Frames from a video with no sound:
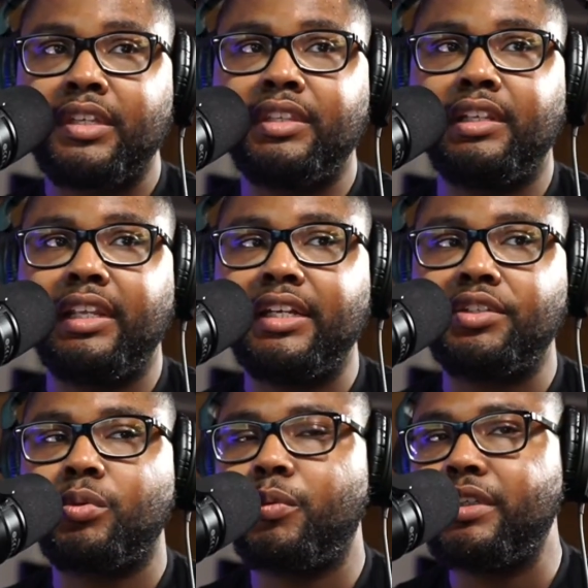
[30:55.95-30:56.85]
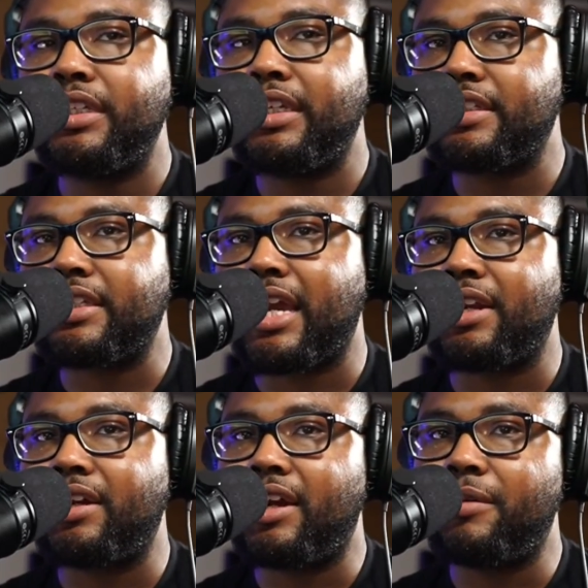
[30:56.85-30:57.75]
The latest one we did is how
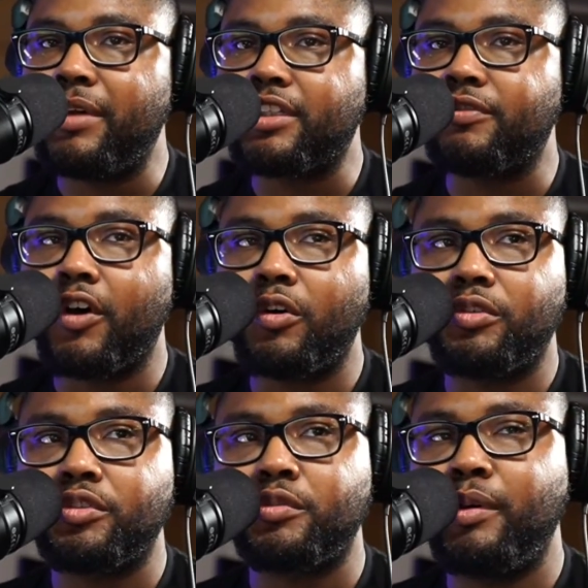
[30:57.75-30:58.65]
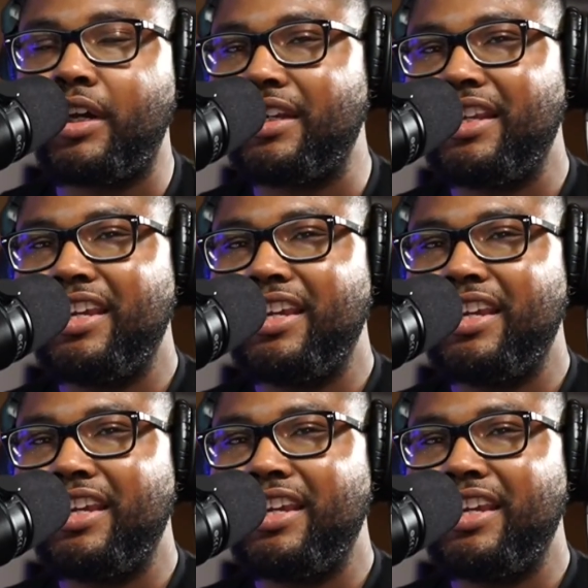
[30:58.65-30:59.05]
to mix vocals, but